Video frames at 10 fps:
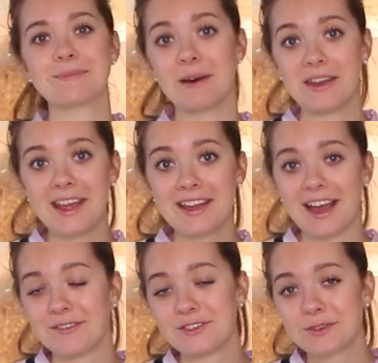It's Monday.
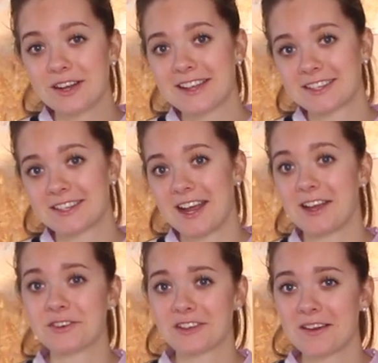I have two classes today.
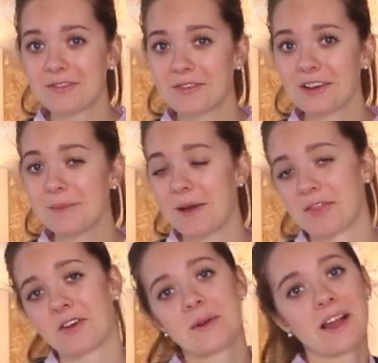I usually have three, but my
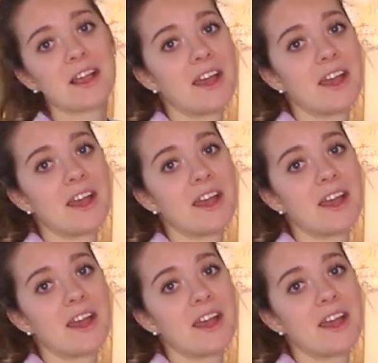third one got